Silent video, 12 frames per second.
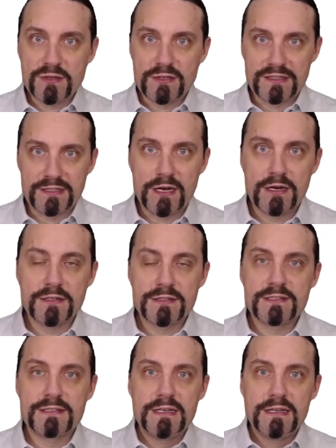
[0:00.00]
and
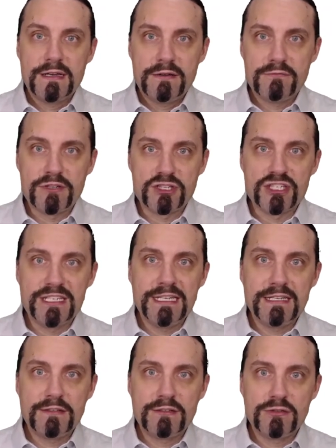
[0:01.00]
tasks which
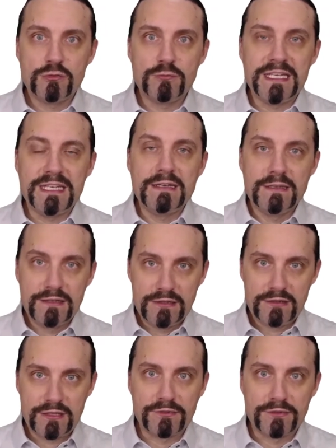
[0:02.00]
need to be
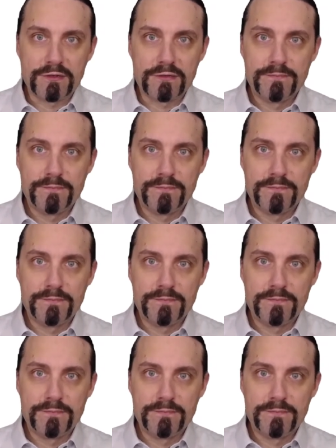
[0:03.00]
done.